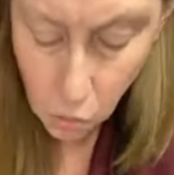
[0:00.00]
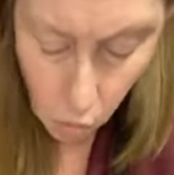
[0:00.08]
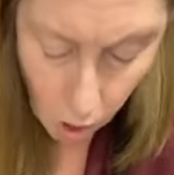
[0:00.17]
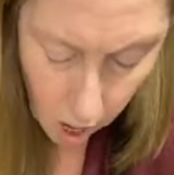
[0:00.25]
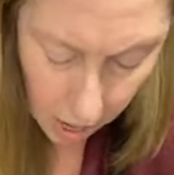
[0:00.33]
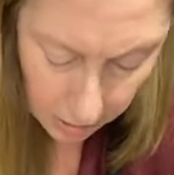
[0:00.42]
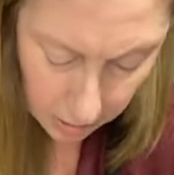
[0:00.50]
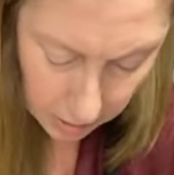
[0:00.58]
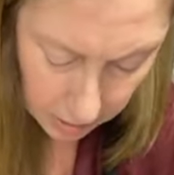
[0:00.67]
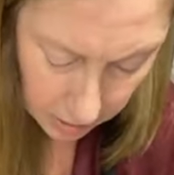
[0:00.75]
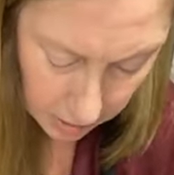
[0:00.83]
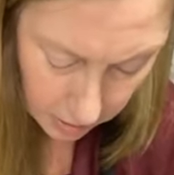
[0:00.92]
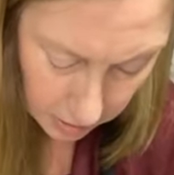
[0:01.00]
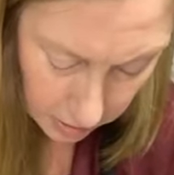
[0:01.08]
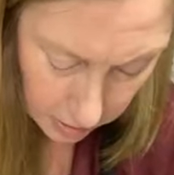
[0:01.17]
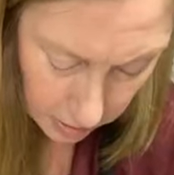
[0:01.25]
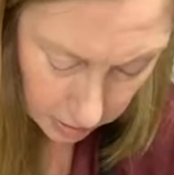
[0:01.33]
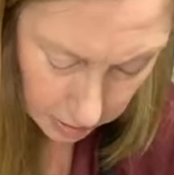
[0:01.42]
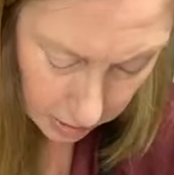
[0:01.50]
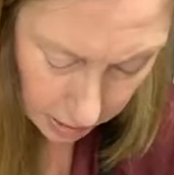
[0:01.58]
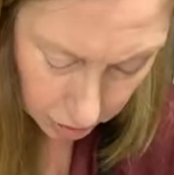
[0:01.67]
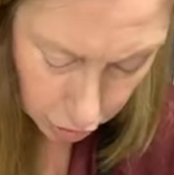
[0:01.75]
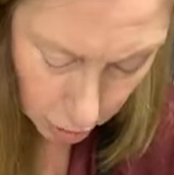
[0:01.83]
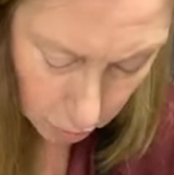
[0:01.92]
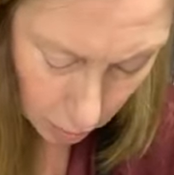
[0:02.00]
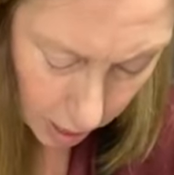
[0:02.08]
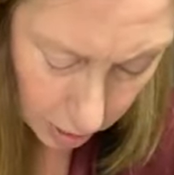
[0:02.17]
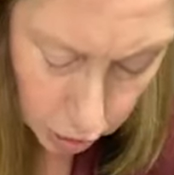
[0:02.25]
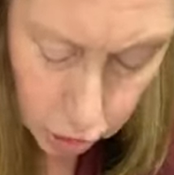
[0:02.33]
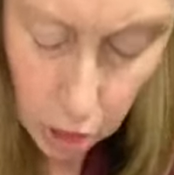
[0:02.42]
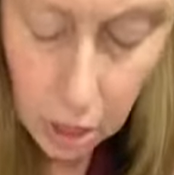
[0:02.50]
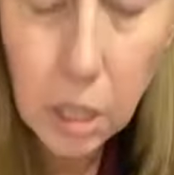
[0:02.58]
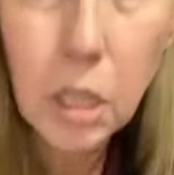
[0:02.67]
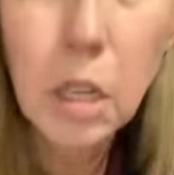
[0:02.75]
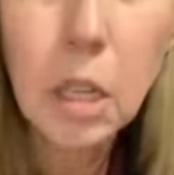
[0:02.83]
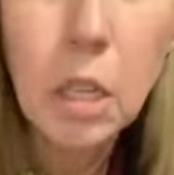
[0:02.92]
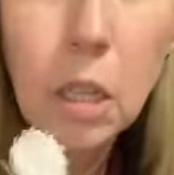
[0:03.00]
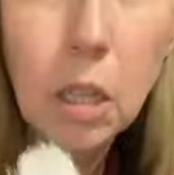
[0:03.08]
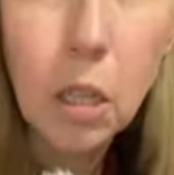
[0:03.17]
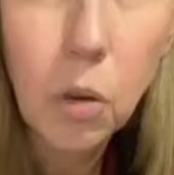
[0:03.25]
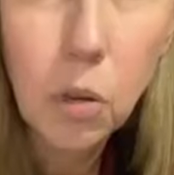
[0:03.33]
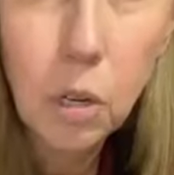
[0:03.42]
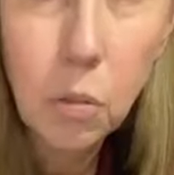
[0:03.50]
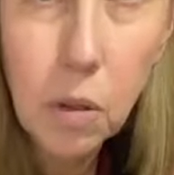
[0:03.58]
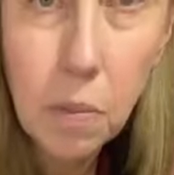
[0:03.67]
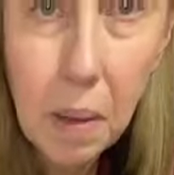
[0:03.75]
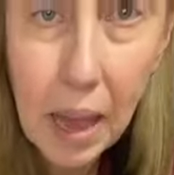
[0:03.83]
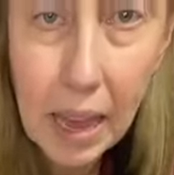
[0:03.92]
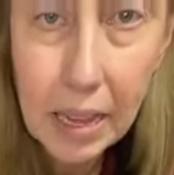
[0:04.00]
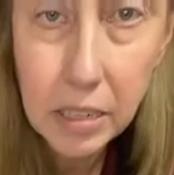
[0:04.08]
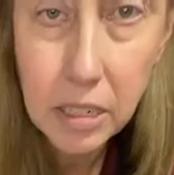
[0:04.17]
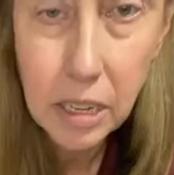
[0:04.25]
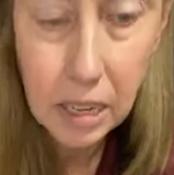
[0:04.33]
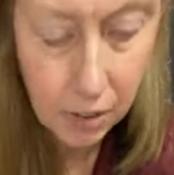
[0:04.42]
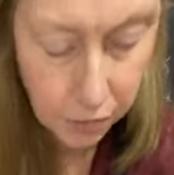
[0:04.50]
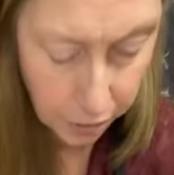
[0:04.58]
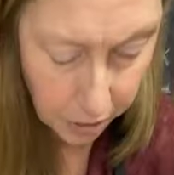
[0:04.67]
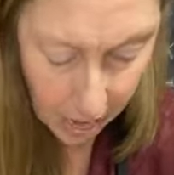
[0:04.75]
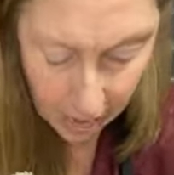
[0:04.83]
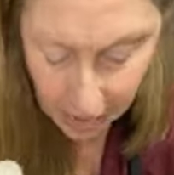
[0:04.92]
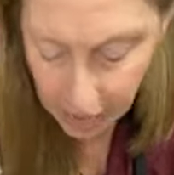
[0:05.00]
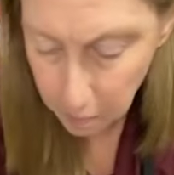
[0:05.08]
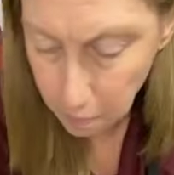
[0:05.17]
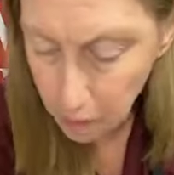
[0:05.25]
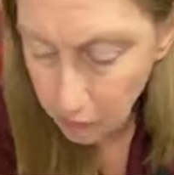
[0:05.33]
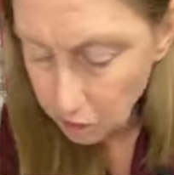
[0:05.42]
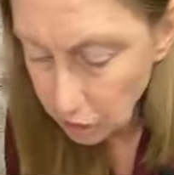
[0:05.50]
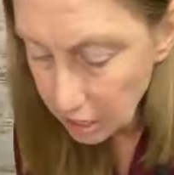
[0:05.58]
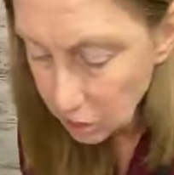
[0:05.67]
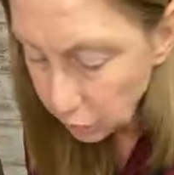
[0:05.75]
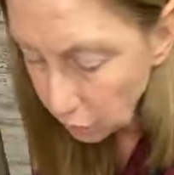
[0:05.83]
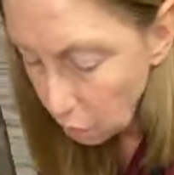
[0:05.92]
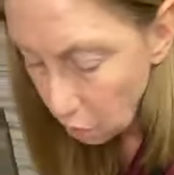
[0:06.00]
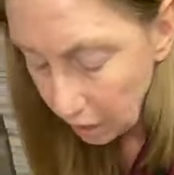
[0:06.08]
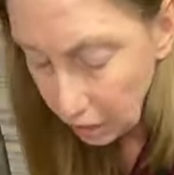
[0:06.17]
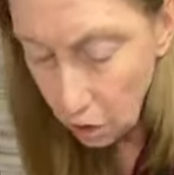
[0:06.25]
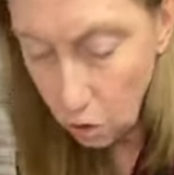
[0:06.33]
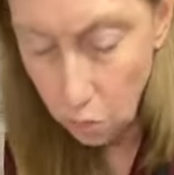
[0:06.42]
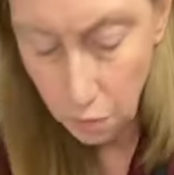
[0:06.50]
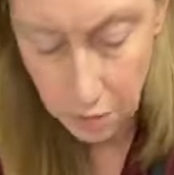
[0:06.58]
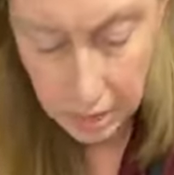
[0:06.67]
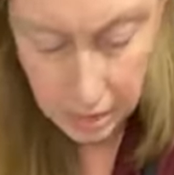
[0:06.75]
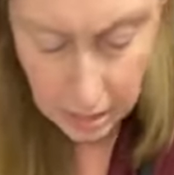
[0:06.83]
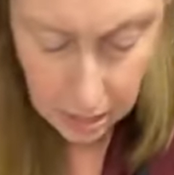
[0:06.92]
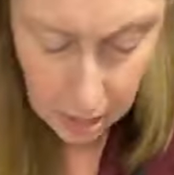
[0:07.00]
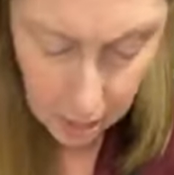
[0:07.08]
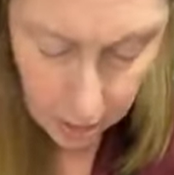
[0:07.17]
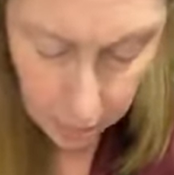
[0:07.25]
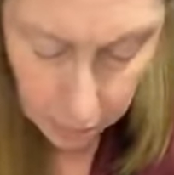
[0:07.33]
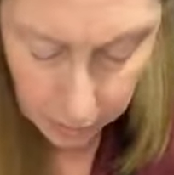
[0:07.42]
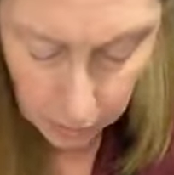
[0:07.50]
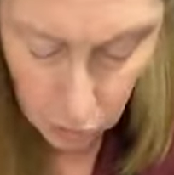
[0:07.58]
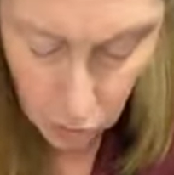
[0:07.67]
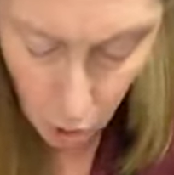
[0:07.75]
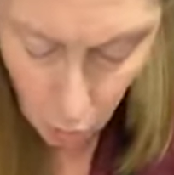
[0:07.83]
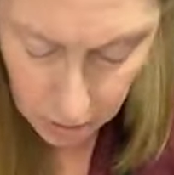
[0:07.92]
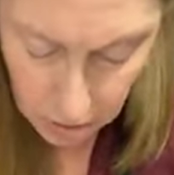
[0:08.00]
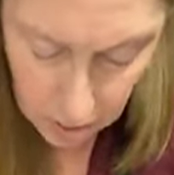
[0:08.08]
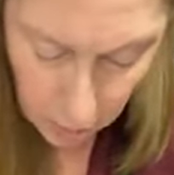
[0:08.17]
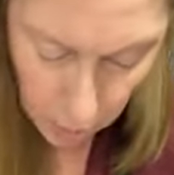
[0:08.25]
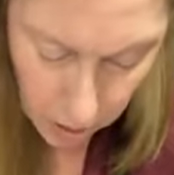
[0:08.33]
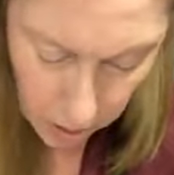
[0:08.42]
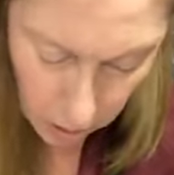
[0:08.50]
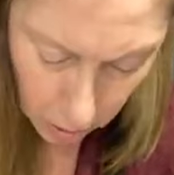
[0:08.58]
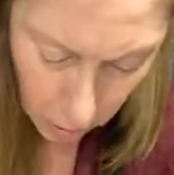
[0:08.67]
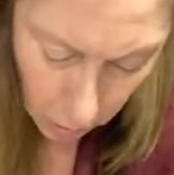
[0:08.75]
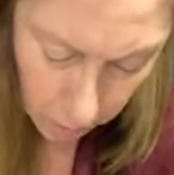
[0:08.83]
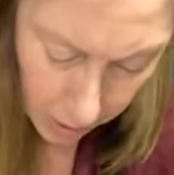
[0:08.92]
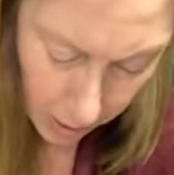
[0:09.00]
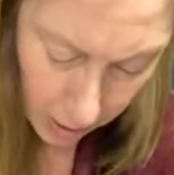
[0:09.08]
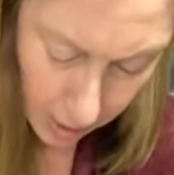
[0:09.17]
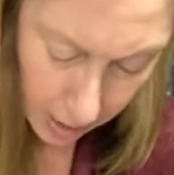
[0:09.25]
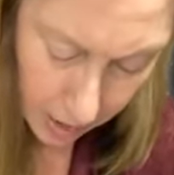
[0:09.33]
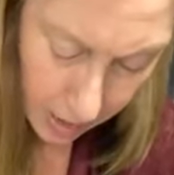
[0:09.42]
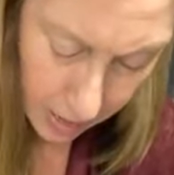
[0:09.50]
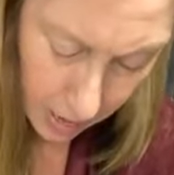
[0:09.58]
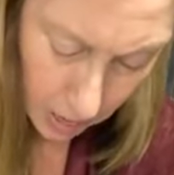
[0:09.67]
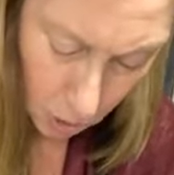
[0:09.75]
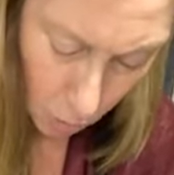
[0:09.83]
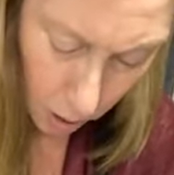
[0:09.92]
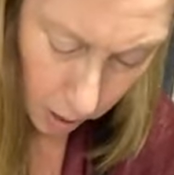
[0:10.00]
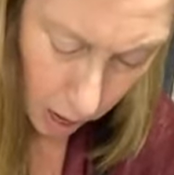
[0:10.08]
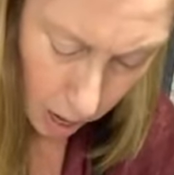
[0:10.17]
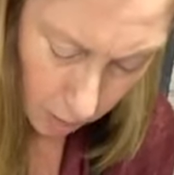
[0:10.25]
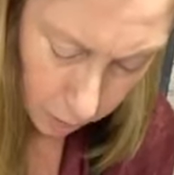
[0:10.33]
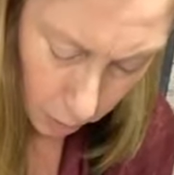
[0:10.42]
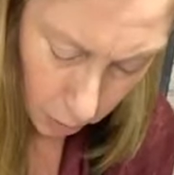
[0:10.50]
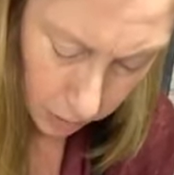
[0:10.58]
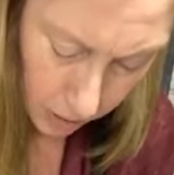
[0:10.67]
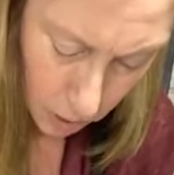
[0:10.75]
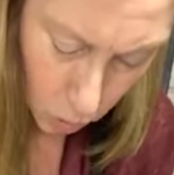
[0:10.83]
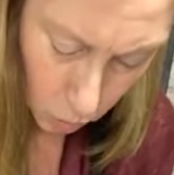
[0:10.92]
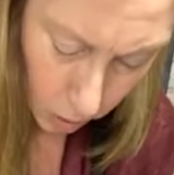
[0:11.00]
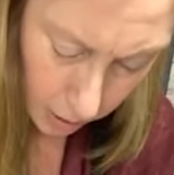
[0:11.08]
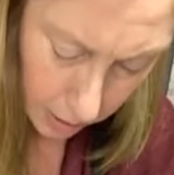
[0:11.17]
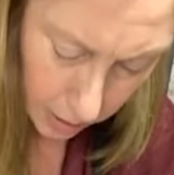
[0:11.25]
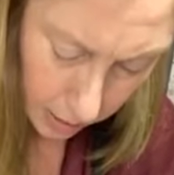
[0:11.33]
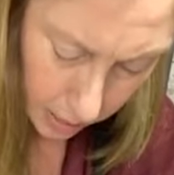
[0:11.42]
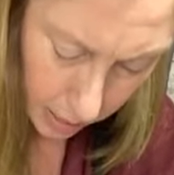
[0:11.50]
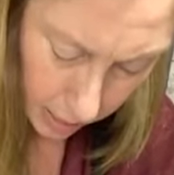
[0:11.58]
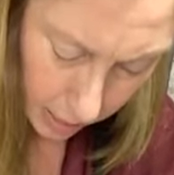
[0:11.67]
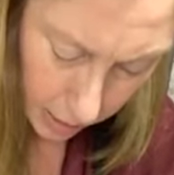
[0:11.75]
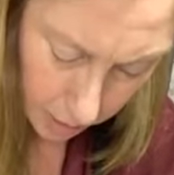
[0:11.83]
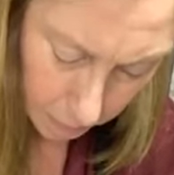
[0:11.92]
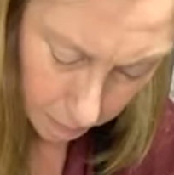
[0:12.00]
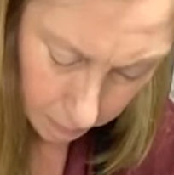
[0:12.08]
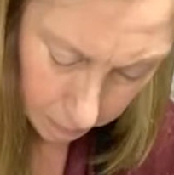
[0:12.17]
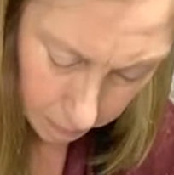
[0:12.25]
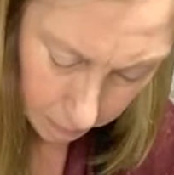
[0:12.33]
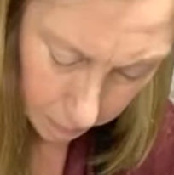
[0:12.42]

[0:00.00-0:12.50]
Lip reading: you want to get your brush loaded with paint. And if you're not, I apologize for going over this, but there's always someone new. And then you want to offload. That's really the key.